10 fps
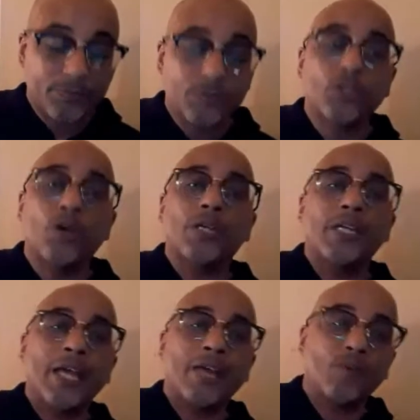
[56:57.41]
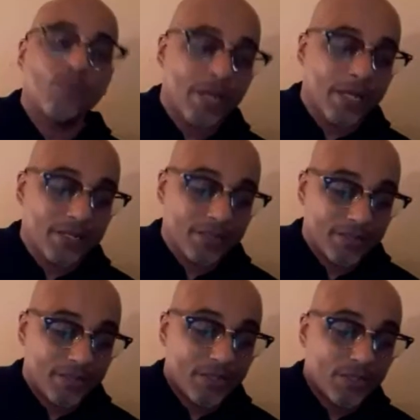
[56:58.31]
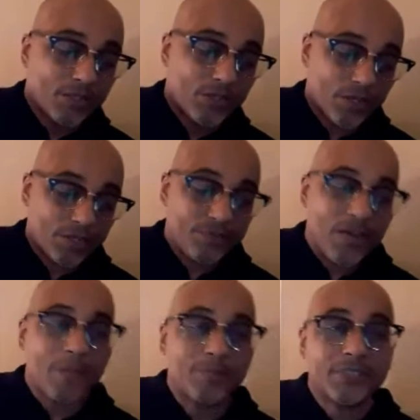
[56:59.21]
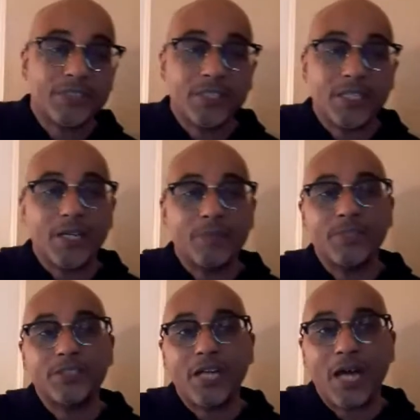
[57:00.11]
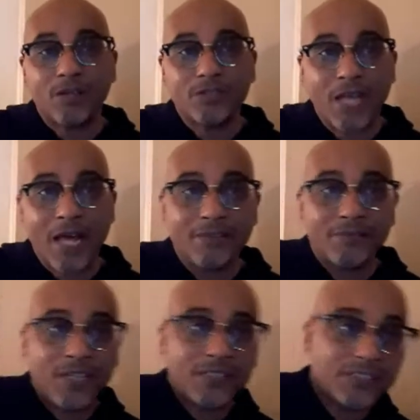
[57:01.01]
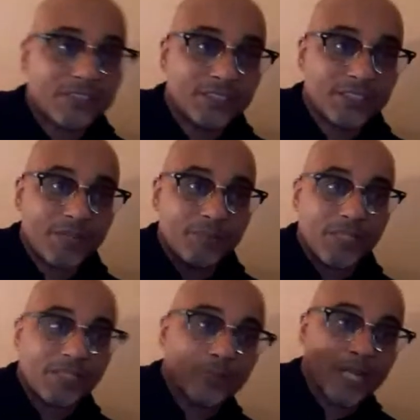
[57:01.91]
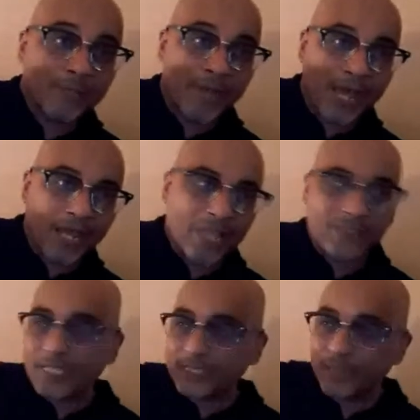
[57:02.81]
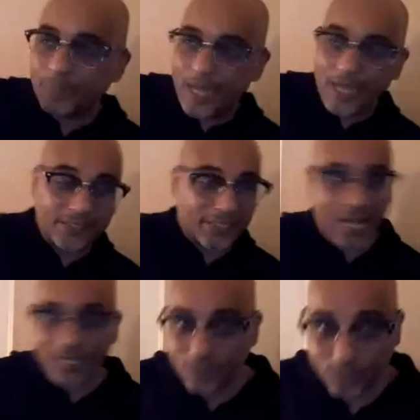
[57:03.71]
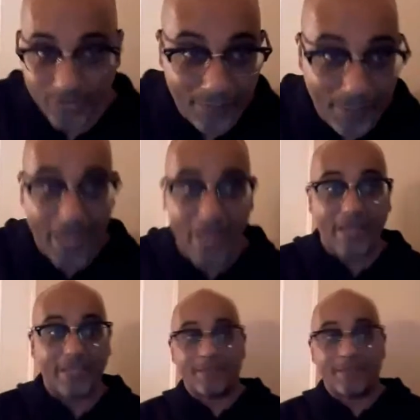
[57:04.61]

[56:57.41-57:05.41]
So he gave away 35% of the company to outside investors. Took their money. Give me that bag. I take that bag. I can use that bag.